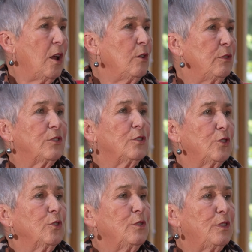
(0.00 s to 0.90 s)
And loath to
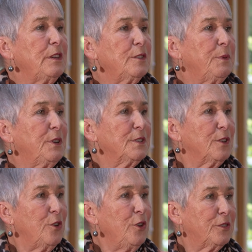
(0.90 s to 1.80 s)
do things
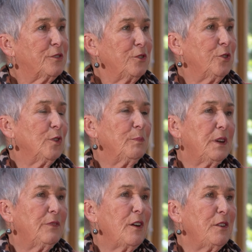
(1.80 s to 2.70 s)
because it hurts to do it.
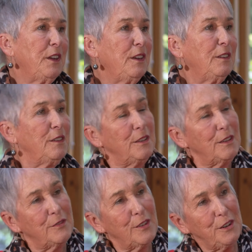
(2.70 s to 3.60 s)
But if only
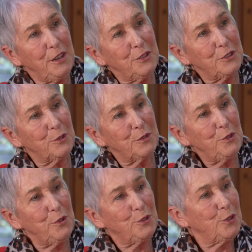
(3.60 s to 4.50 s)
you sort of
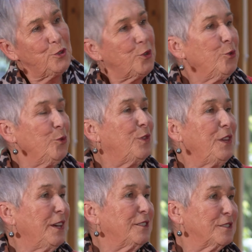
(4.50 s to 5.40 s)
knew to do
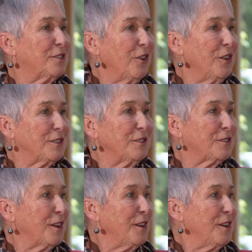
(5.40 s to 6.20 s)
the exercises